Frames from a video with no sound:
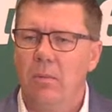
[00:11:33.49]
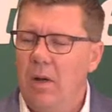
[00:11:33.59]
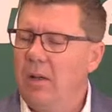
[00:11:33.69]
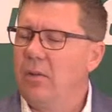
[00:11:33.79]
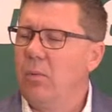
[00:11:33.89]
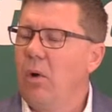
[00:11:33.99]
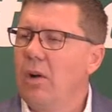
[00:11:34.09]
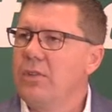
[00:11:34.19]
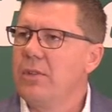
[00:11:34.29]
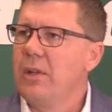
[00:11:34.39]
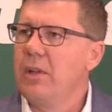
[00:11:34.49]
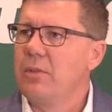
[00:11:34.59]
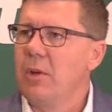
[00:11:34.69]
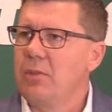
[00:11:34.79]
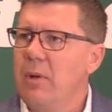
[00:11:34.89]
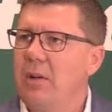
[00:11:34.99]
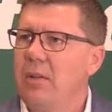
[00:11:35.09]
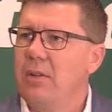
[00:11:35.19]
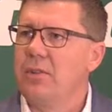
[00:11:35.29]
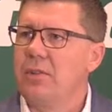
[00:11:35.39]
running towards is much better
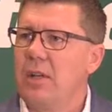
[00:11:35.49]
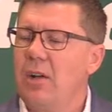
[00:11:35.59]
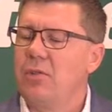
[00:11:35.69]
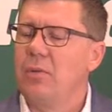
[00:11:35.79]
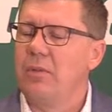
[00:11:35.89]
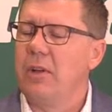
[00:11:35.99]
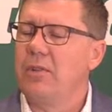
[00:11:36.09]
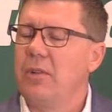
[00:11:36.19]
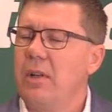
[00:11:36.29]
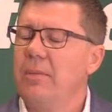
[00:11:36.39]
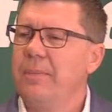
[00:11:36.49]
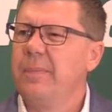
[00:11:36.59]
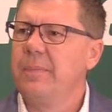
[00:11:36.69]
than the Saskatchewan of yesterday.